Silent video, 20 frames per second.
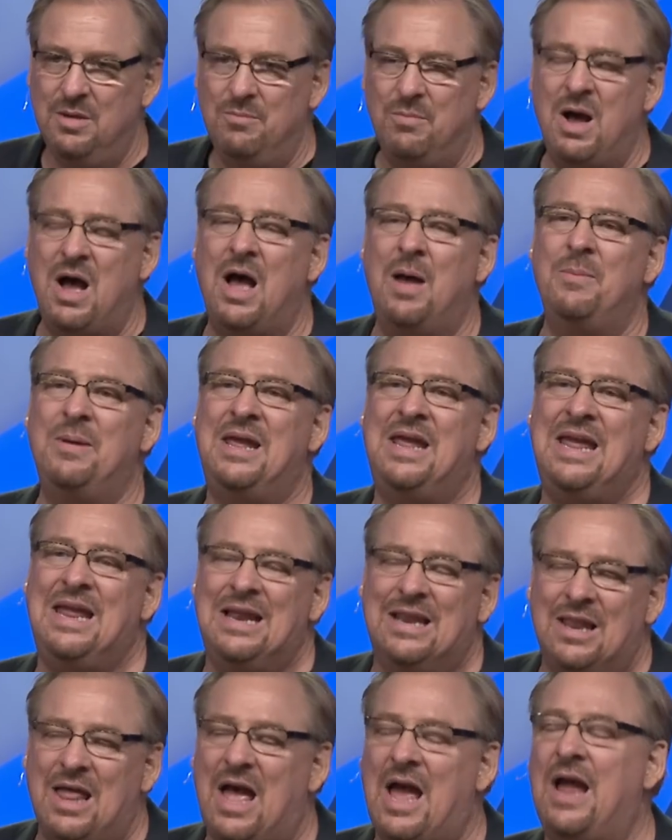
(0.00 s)
Mom,
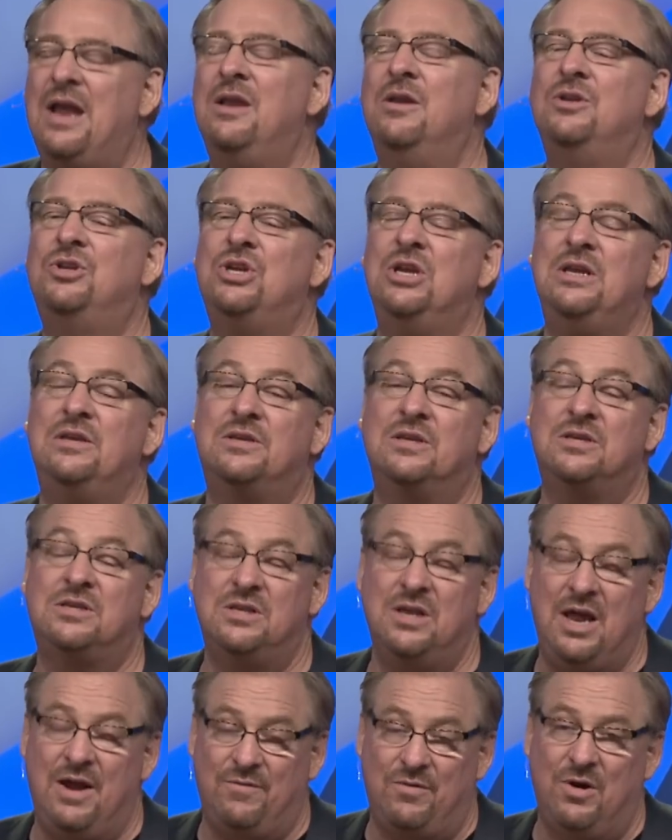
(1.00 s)
he lied.
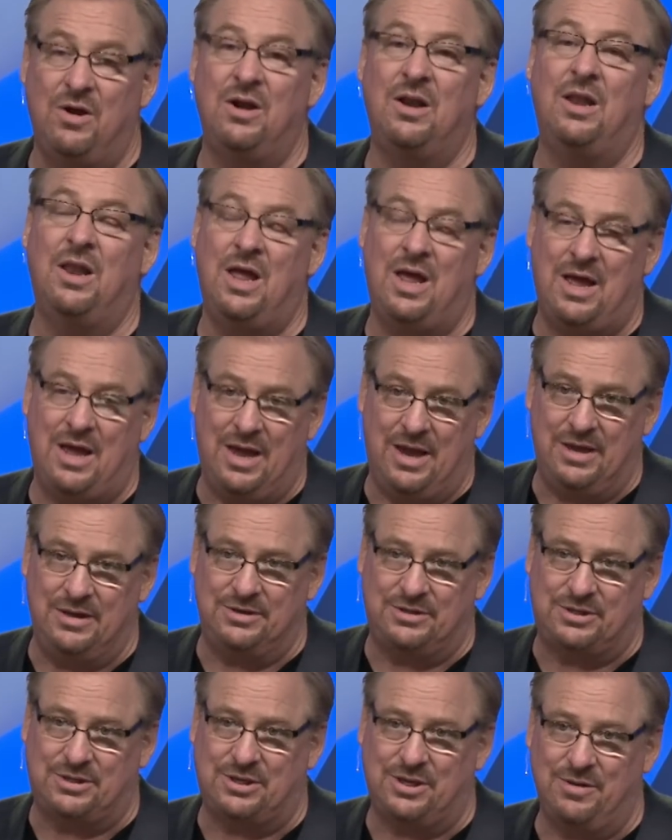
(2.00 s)
Jesus never
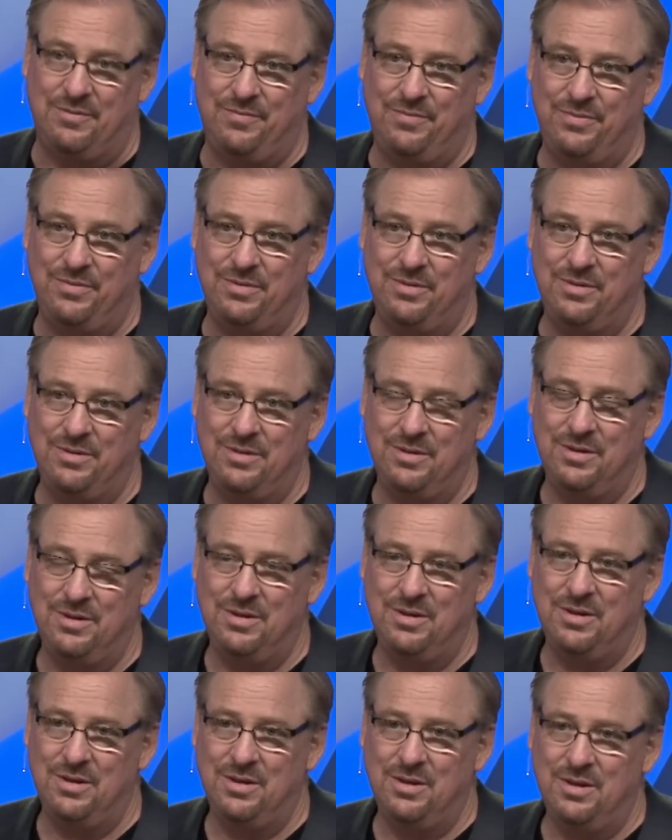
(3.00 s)
lies.
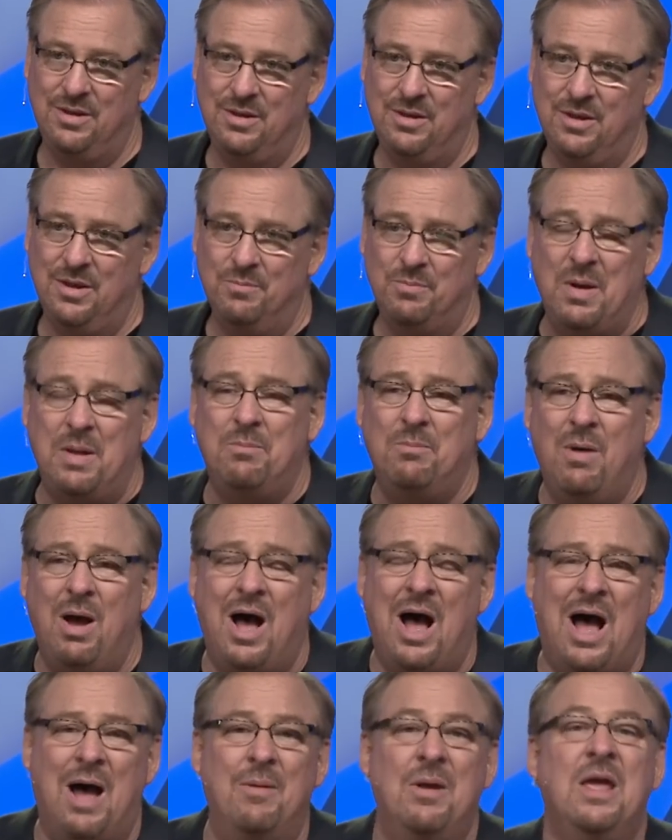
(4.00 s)
But
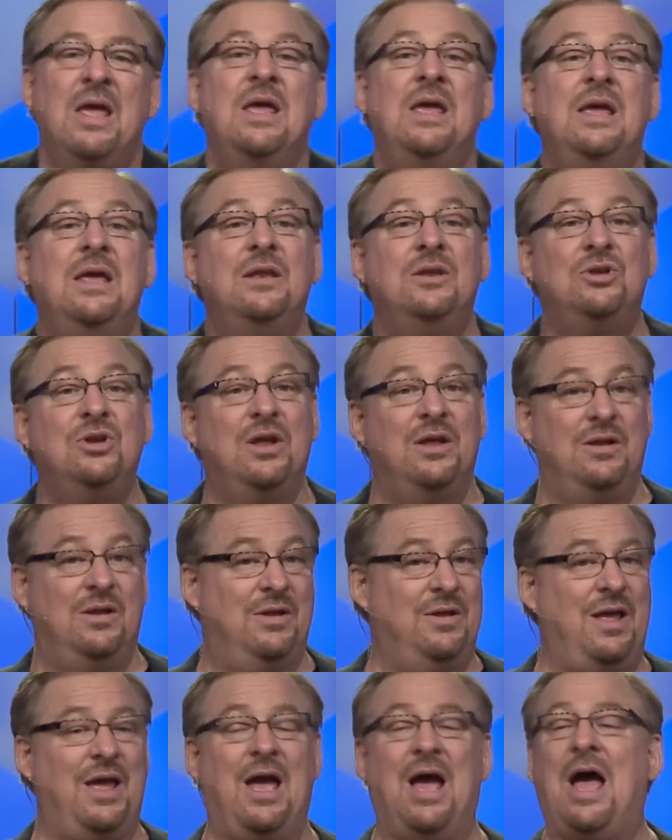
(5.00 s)
Mom,
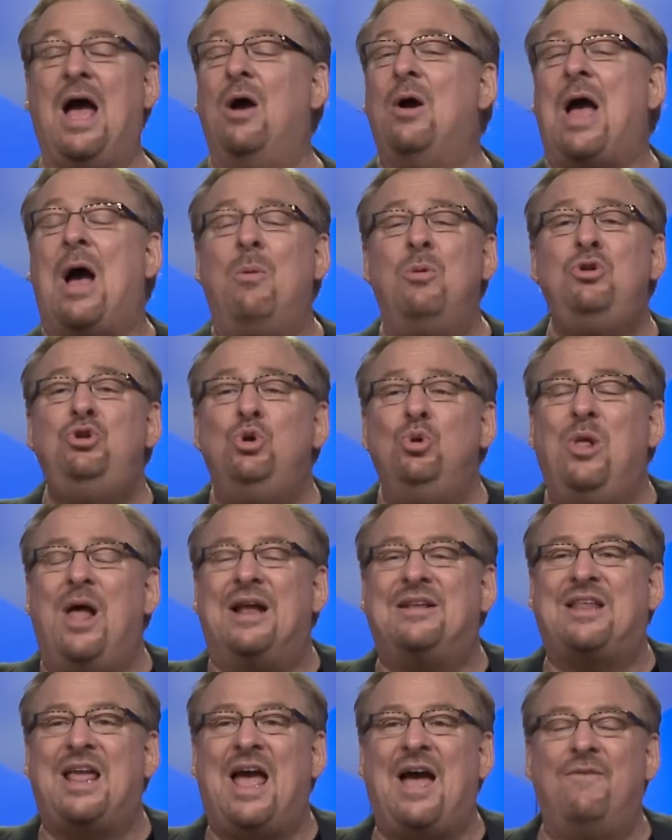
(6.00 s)
how would you
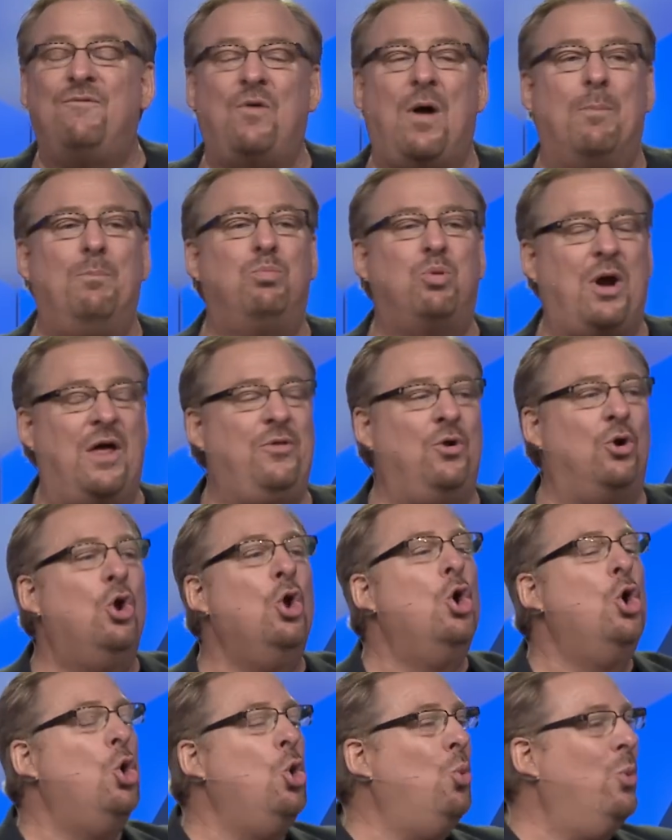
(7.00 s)
like to have a brother
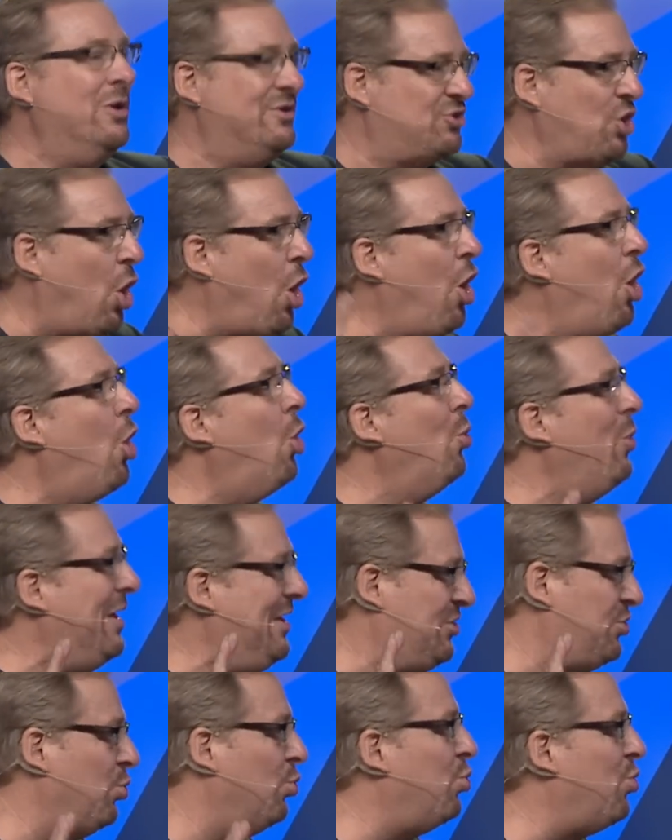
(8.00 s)
who was
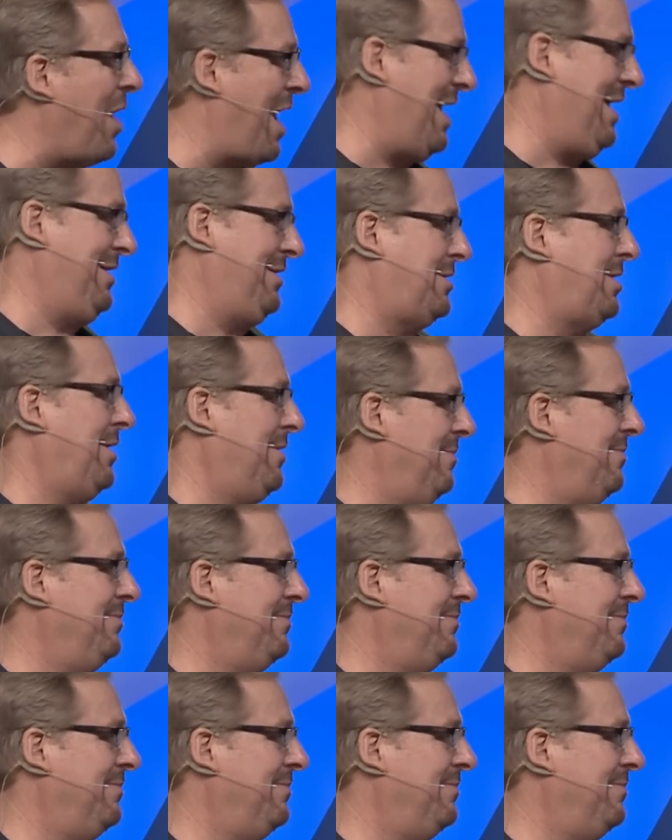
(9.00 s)
always right?